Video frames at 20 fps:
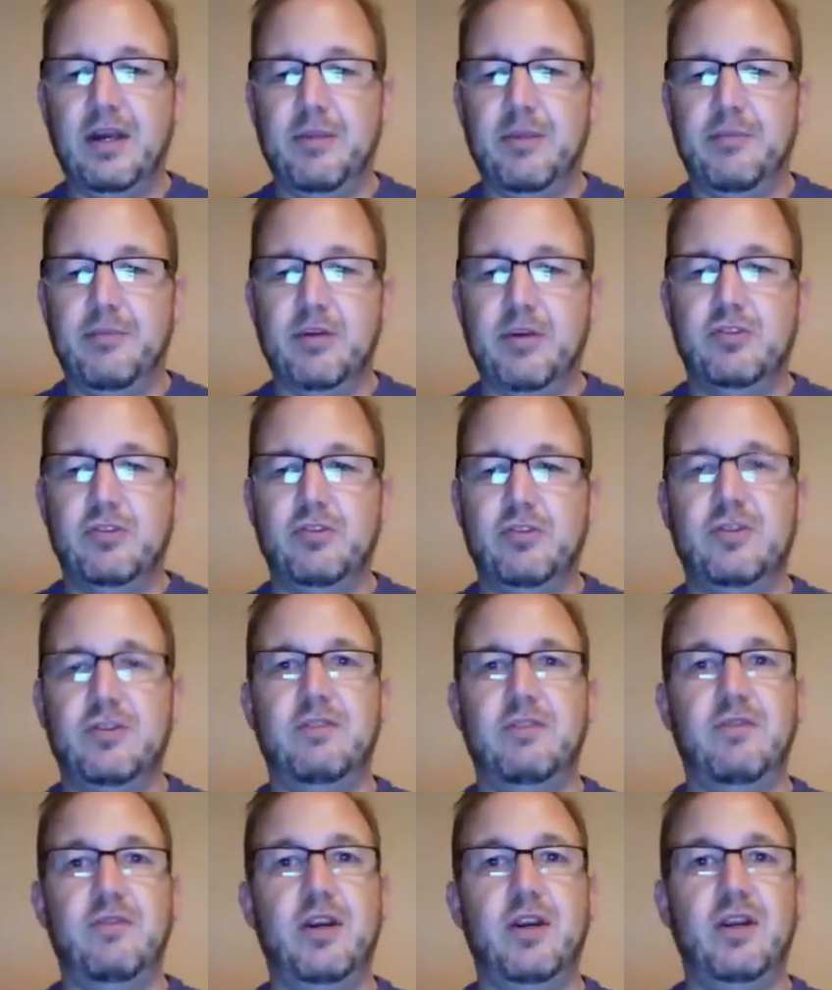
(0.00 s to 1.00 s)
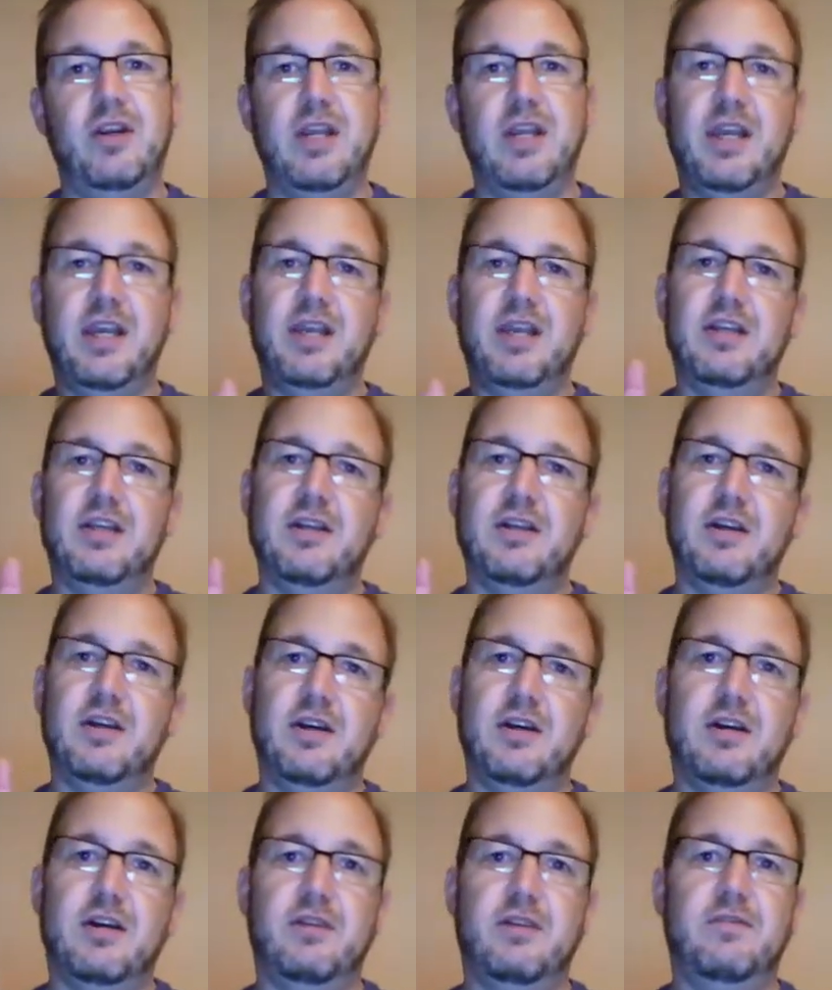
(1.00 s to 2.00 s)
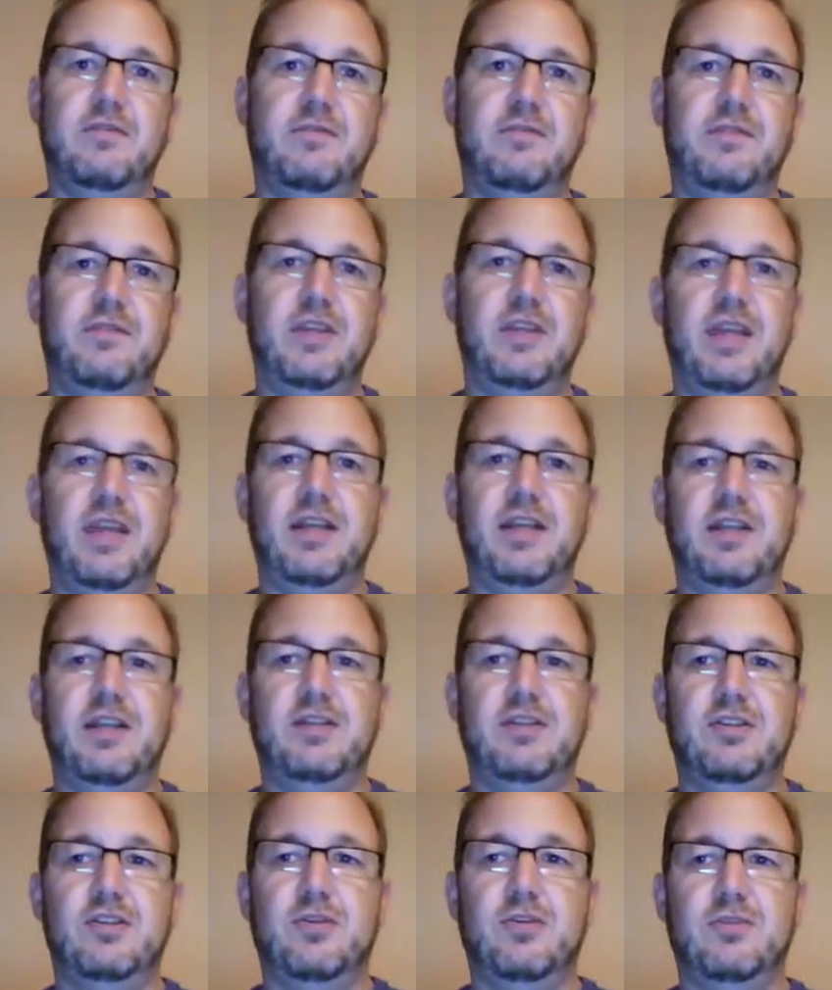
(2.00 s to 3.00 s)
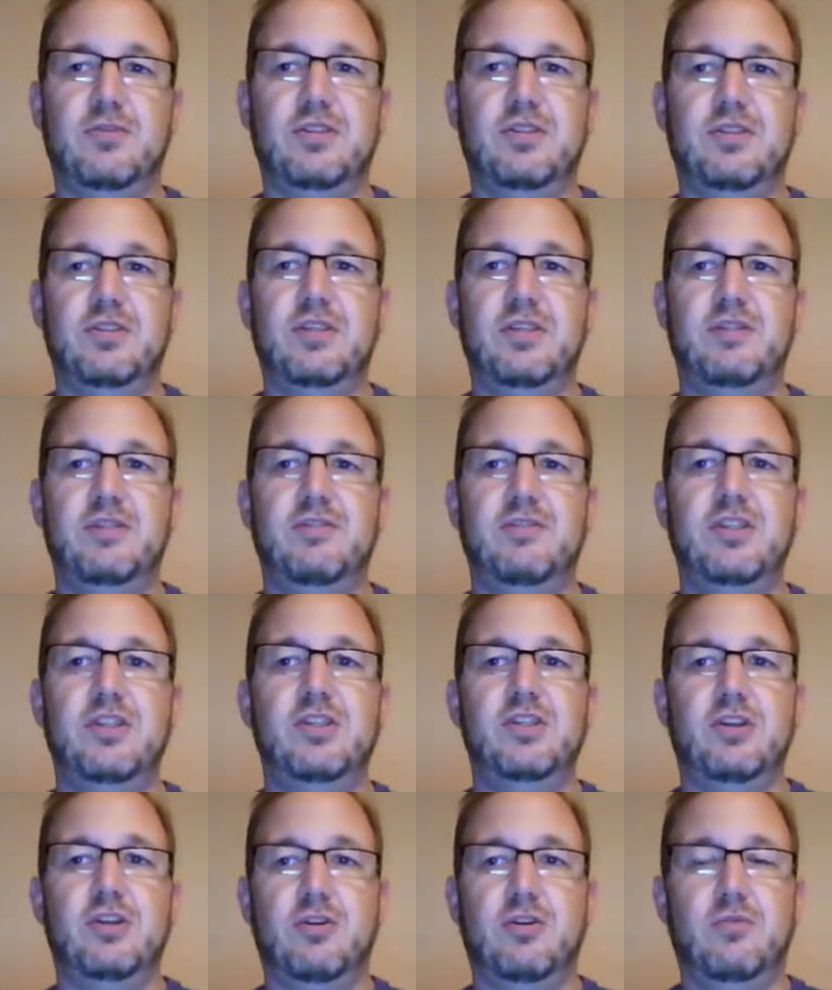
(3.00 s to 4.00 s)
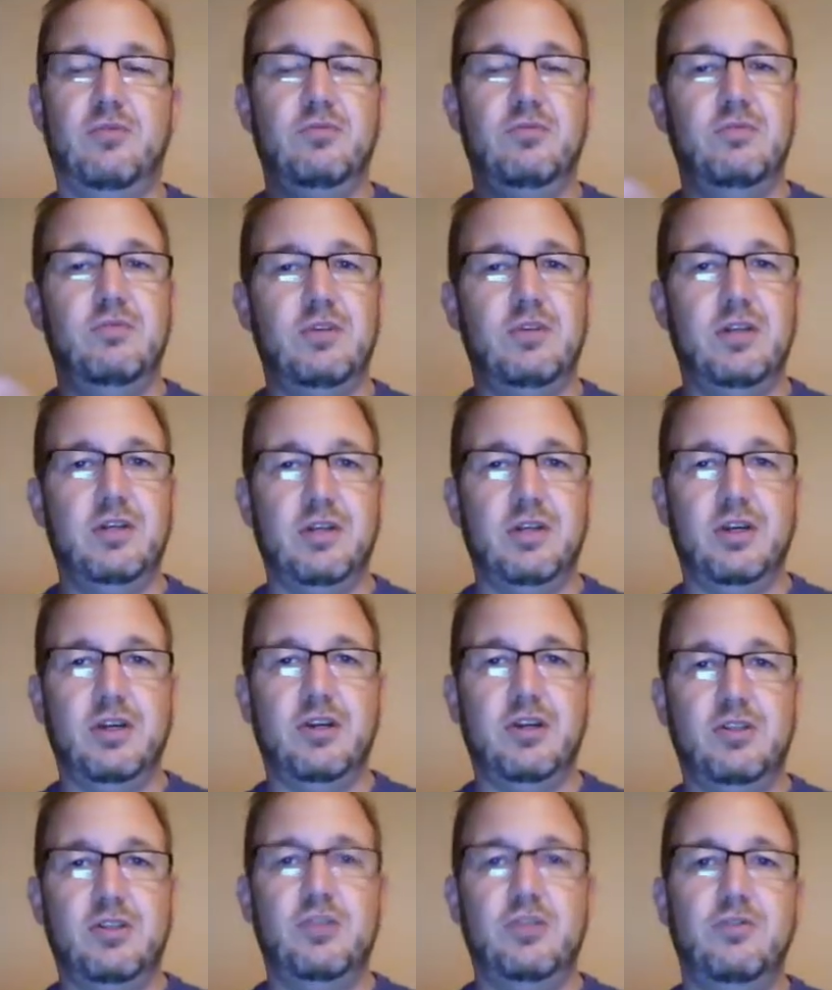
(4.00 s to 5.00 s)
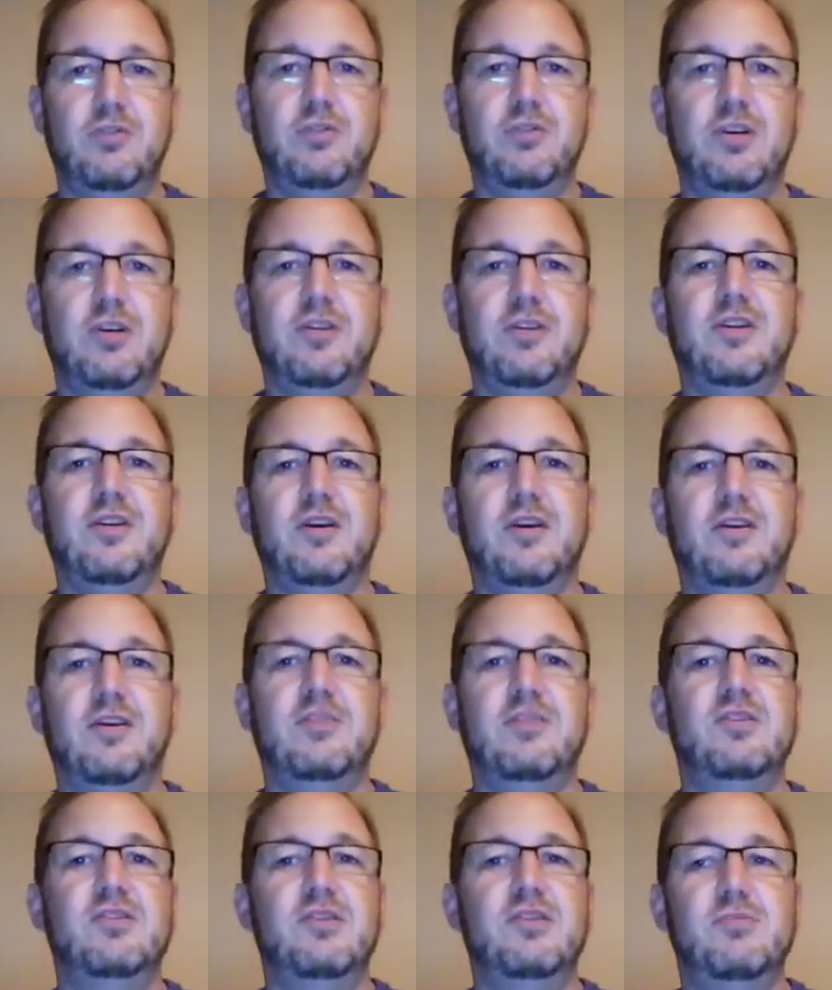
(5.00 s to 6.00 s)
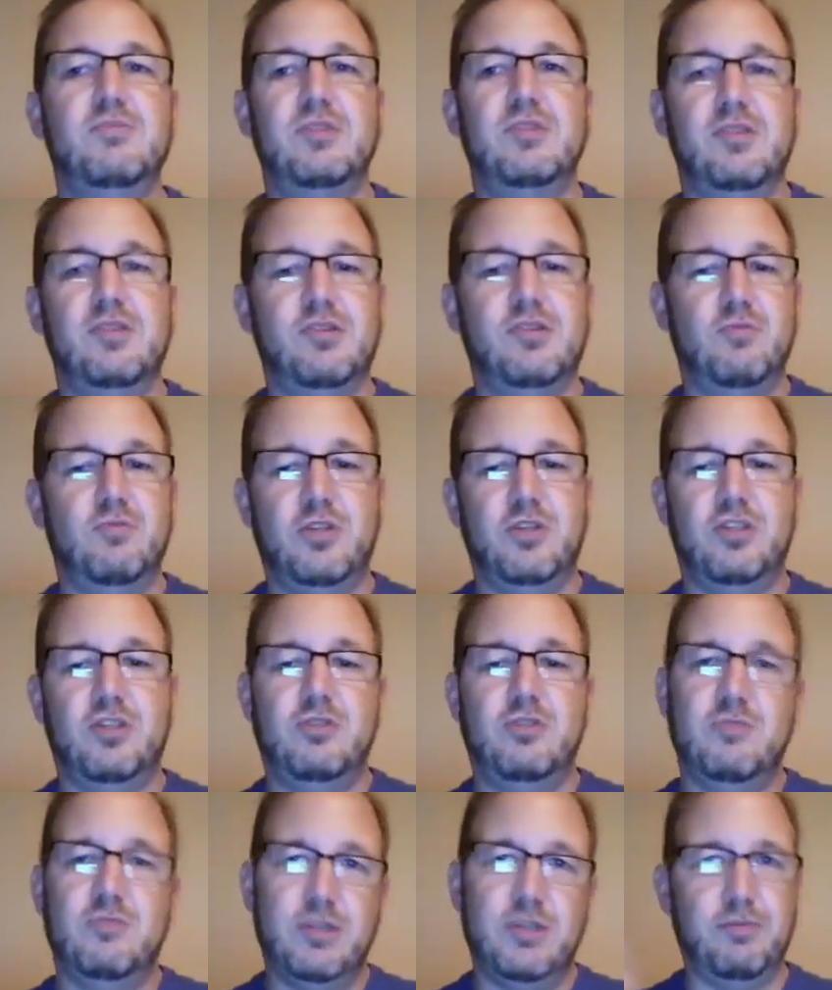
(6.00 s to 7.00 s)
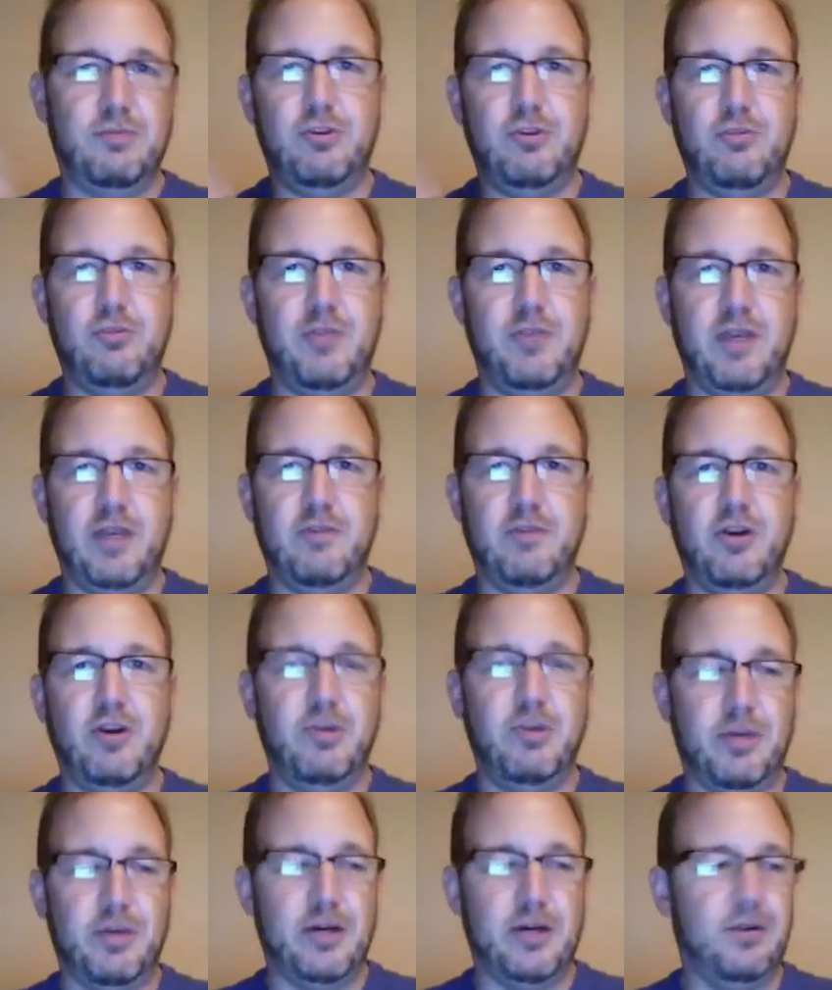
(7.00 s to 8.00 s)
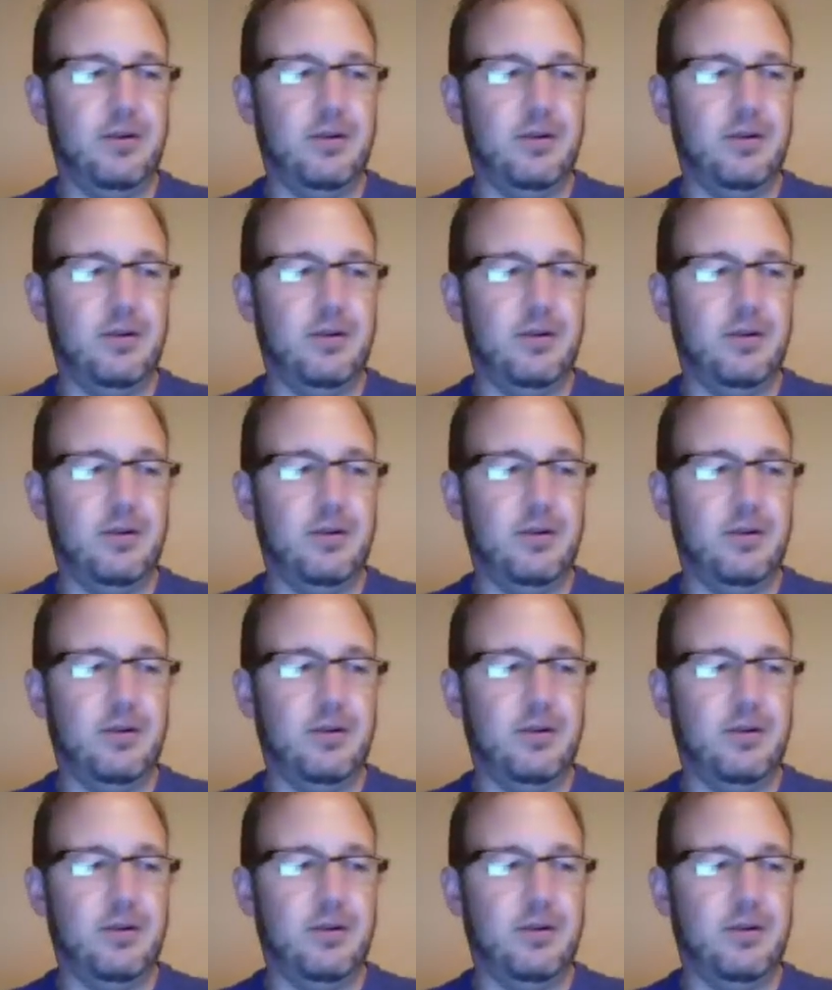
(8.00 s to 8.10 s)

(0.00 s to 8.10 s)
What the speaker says: Also at the very end of the 80s there was a TV show, a cartoon called The Simpsons, which some of you may have heard about,